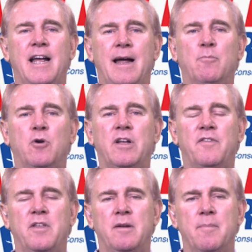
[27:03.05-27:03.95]
and we'll
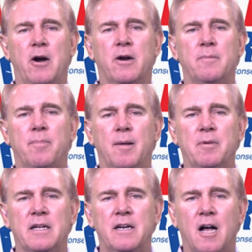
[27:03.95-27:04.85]
give the American
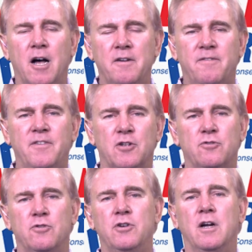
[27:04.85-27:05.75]
public an
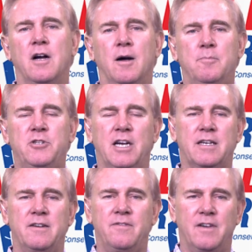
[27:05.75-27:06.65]
unfiltered,
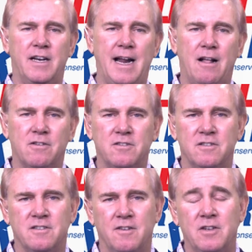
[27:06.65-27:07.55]
objective
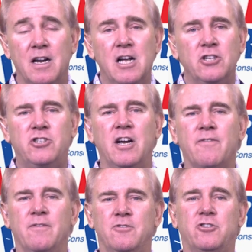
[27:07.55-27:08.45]
analysis of it.
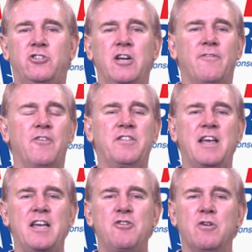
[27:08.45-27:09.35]
Jeffrey,
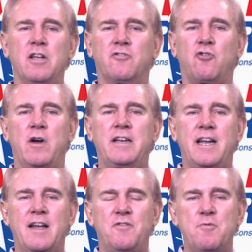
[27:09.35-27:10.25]
thank you again. It's great to
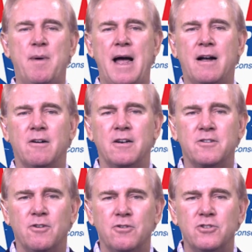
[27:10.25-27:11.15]
have you back on a
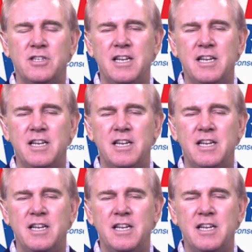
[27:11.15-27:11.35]
Thursday.